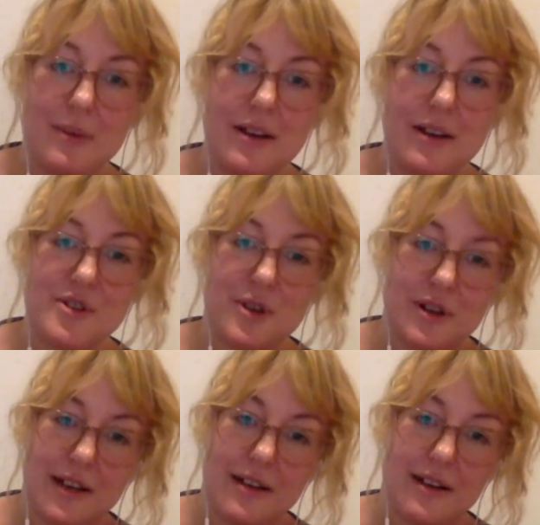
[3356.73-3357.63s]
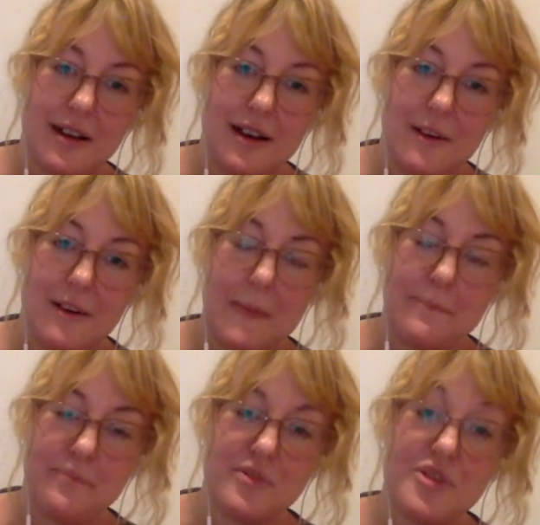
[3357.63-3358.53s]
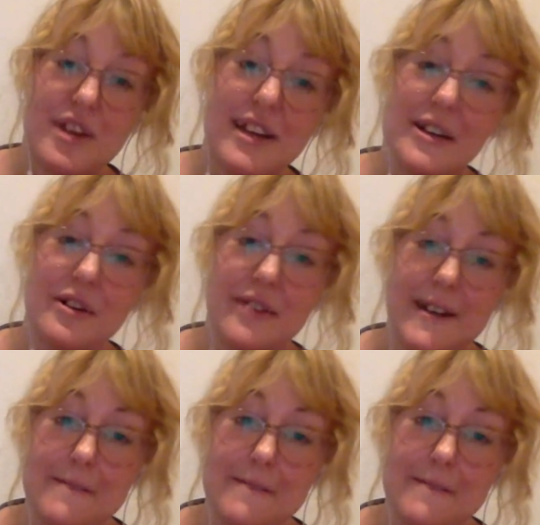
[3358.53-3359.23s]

circling training already.